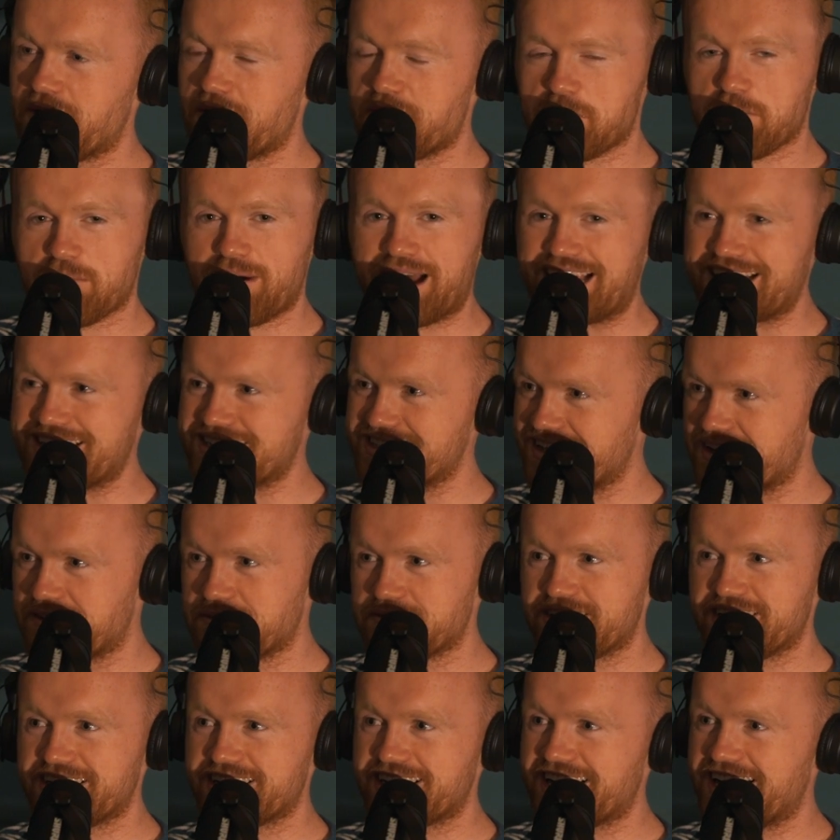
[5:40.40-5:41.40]
I maxed
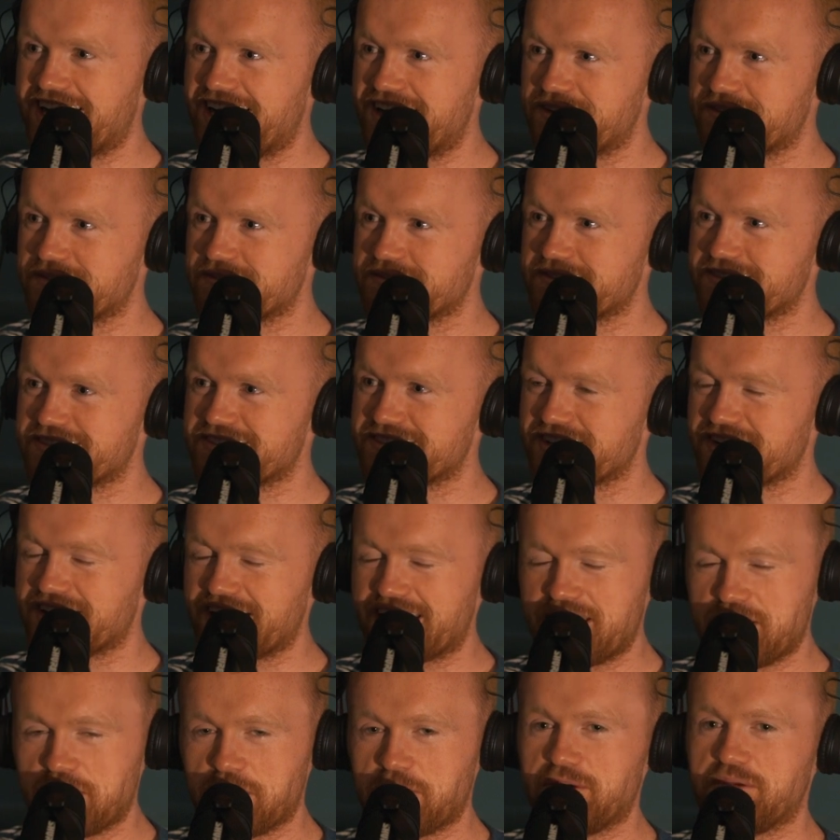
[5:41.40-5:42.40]
out the accounts.
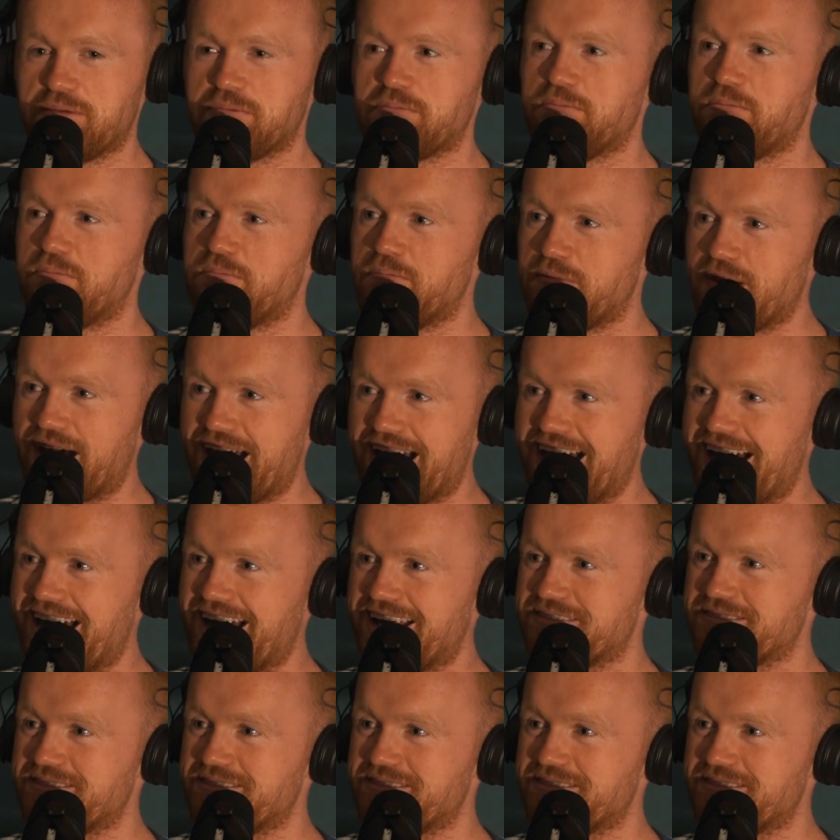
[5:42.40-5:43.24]
Like it was bad,